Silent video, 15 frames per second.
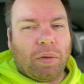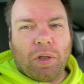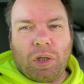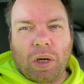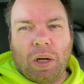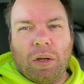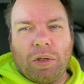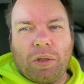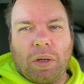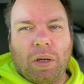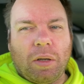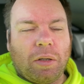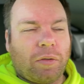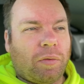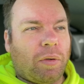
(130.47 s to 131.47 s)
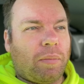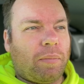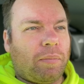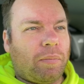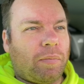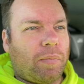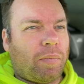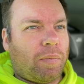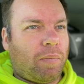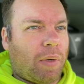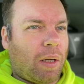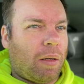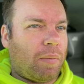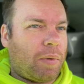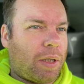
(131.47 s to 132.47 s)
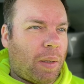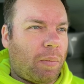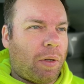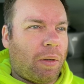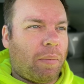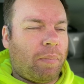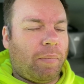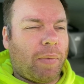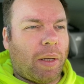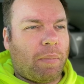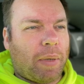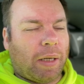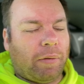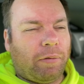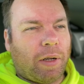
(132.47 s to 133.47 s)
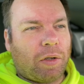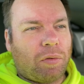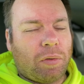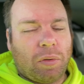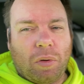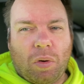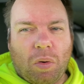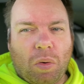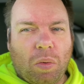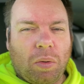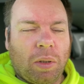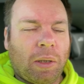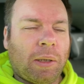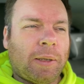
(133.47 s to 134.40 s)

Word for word: the charge cards from uh, some of the uh, manufacturers, not all,